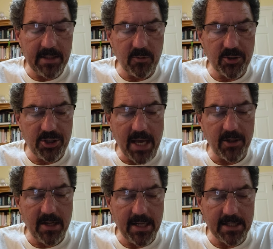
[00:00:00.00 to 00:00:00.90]
and he will
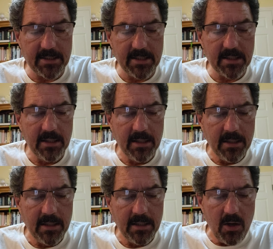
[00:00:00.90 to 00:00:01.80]
shatter heads
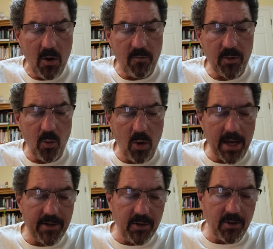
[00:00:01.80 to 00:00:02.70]
over the
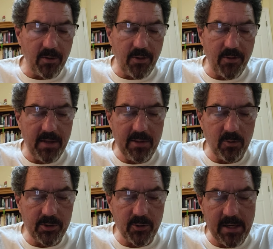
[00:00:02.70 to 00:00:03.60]
wide earth. He
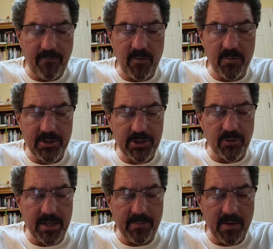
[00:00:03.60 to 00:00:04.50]
will drink from the
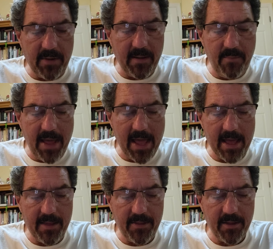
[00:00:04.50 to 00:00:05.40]
stream by the
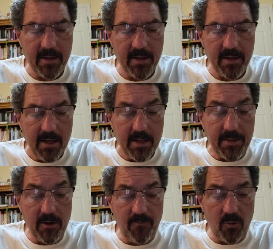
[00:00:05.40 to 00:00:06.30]
path.
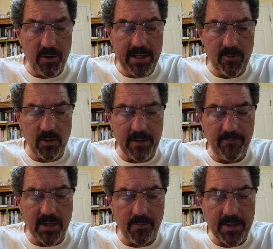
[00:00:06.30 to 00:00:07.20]
Therefore, he will
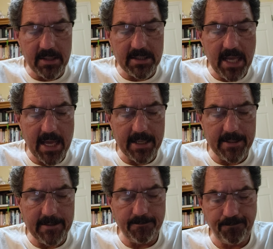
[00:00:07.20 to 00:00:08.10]
lift up his head.